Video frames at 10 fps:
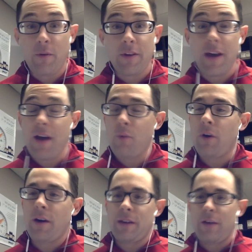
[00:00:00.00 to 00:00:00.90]
Yeah,
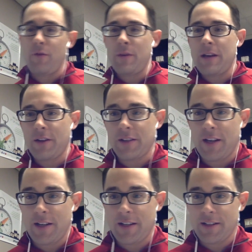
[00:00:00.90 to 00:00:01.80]
well, I mean, everybody else
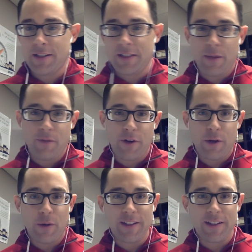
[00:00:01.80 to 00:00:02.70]
kind of gets cleaned up very
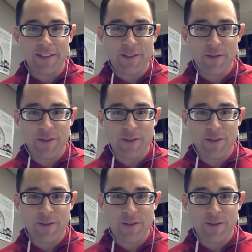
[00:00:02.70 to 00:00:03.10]
quickly.